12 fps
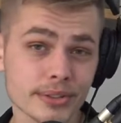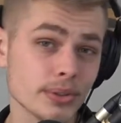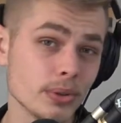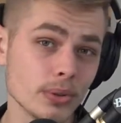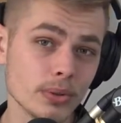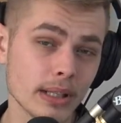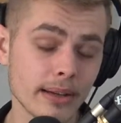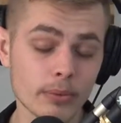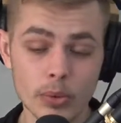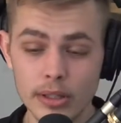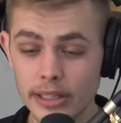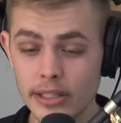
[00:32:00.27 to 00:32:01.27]
school. I have
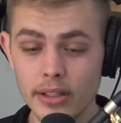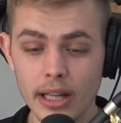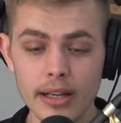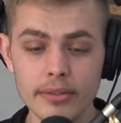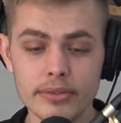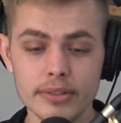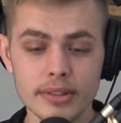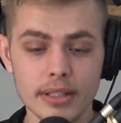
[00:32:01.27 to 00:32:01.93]
one year left.